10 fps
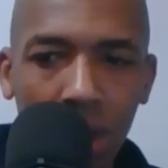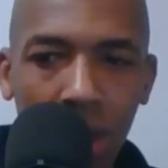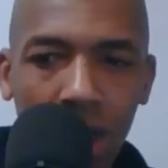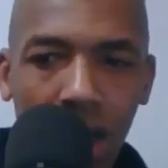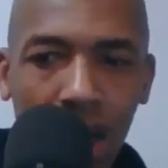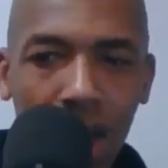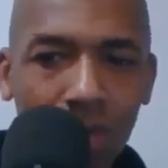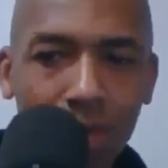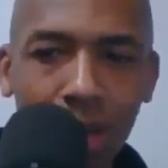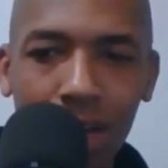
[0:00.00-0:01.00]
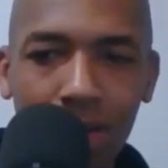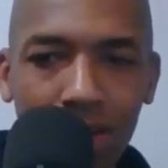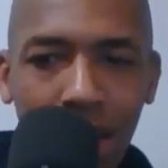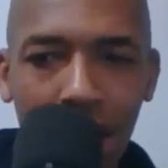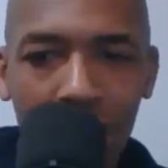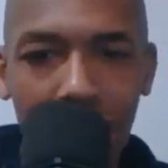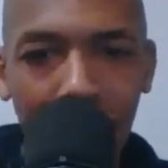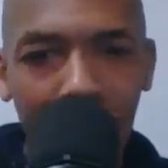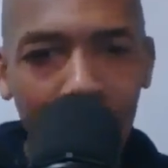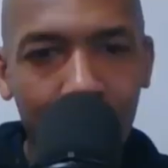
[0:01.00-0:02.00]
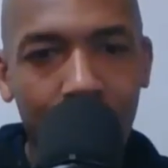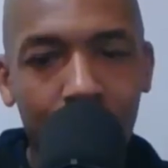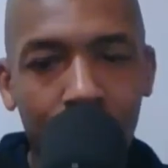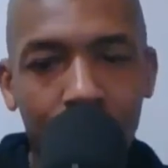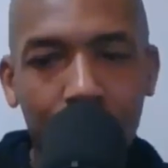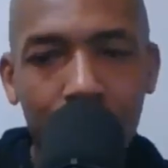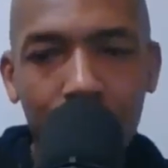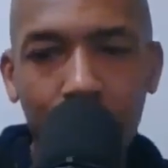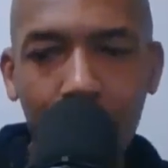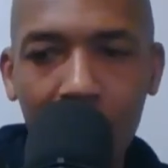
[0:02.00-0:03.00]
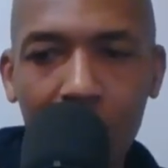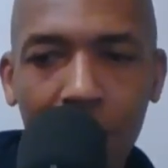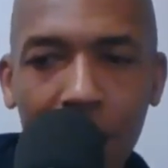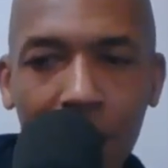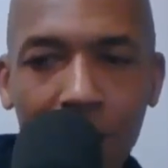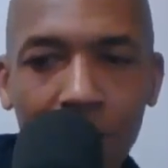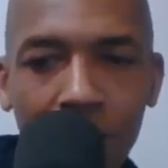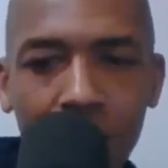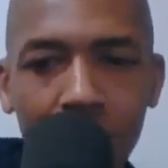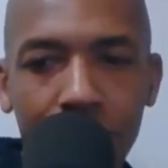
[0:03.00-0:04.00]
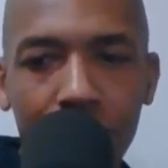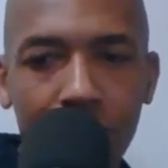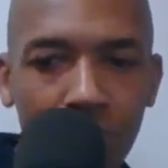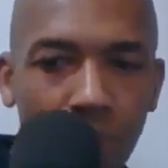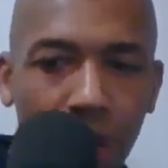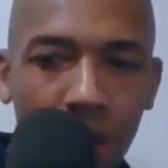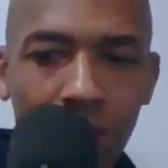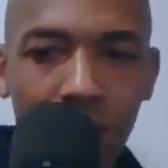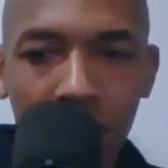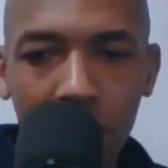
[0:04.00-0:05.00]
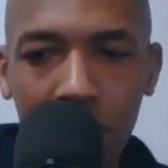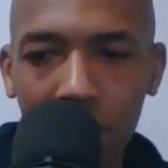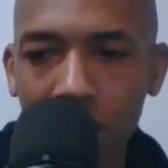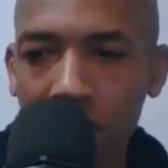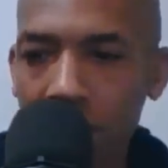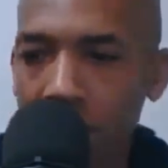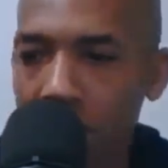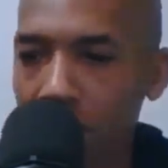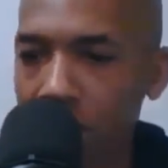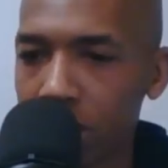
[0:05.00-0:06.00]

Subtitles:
I'm telling you, Gary, I told you to email me, man. Put my email in here real quick.